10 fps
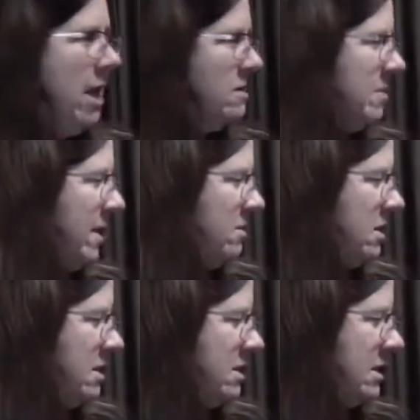And it was about
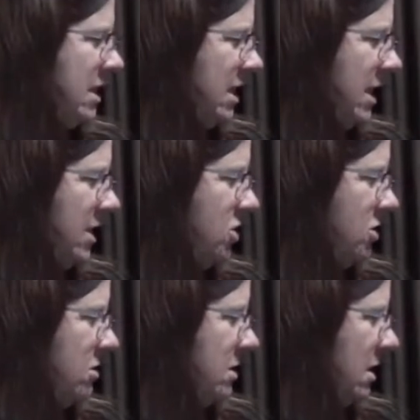these
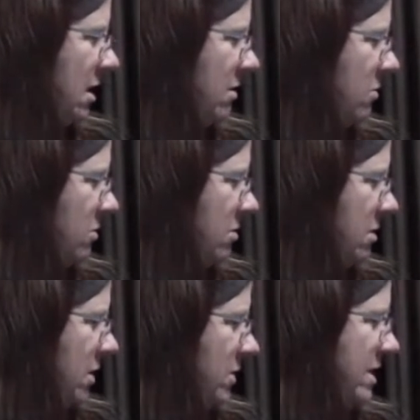teenagers that
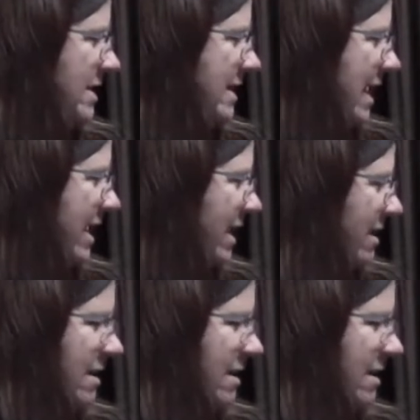they were going to die.